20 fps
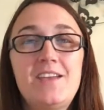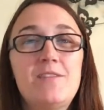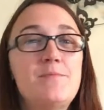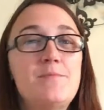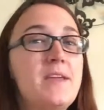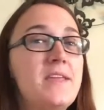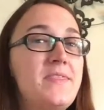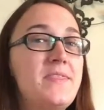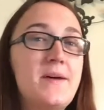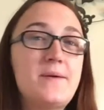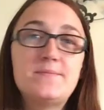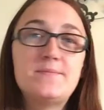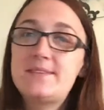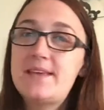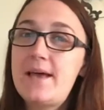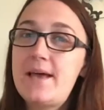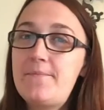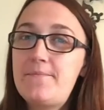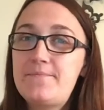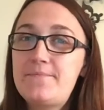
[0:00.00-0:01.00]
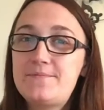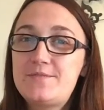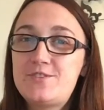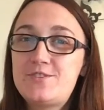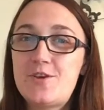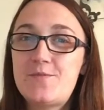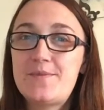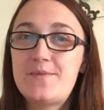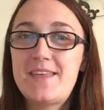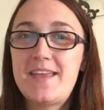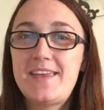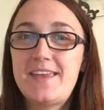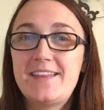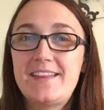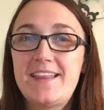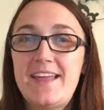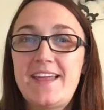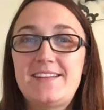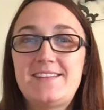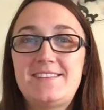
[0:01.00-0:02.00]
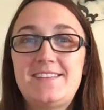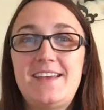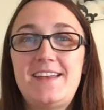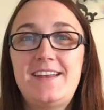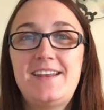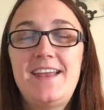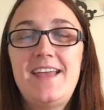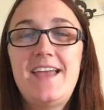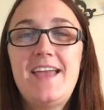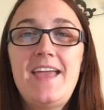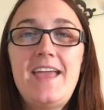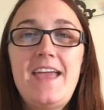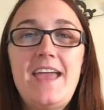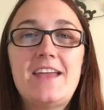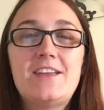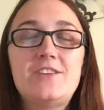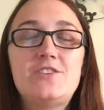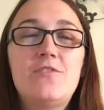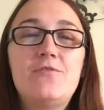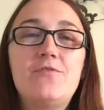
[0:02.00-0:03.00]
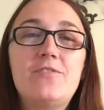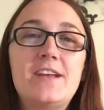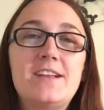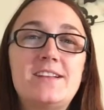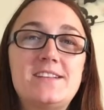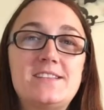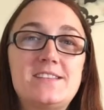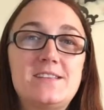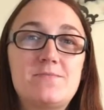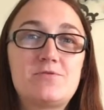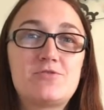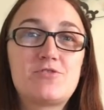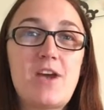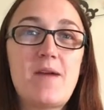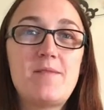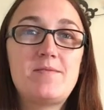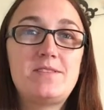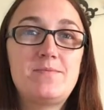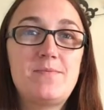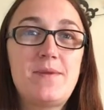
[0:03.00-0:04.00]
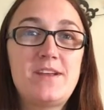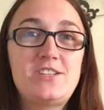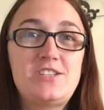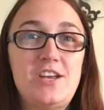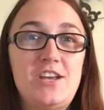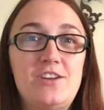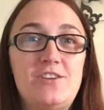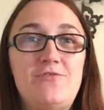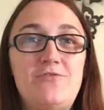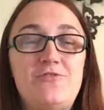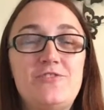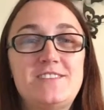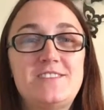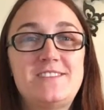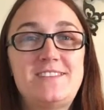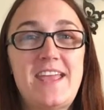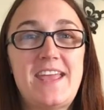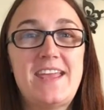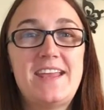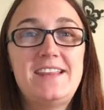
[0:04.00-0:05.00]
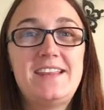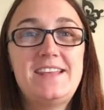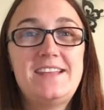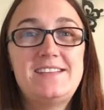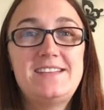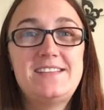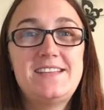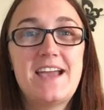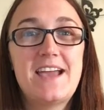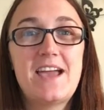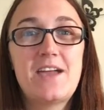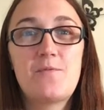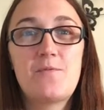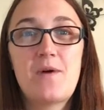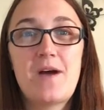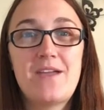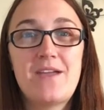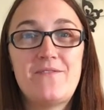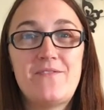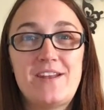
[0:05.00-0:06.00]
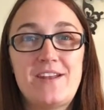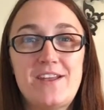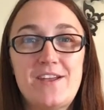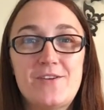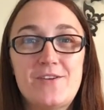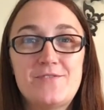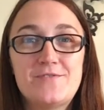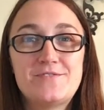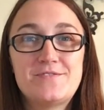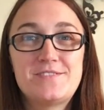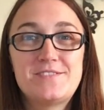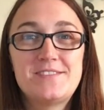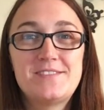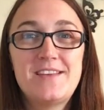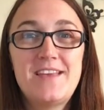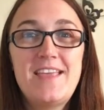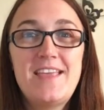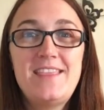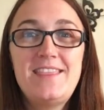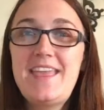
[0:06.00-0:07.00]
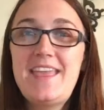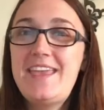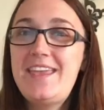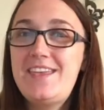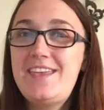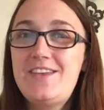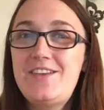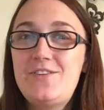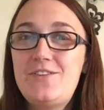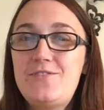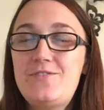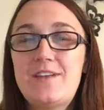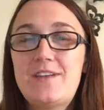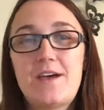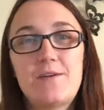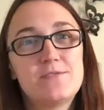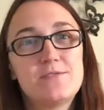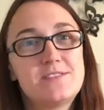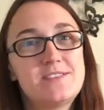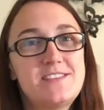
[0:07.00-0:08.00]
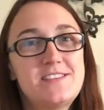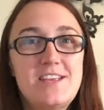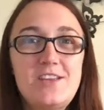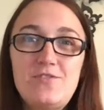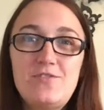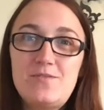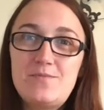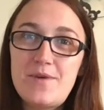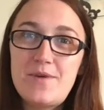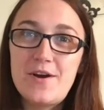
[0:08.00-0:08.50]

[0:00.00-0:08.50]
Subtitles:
Give me a thumbs up, show me that you liked it, and don't forget to subscribe to my channel for daily DIY videos. Thank you, and I will see you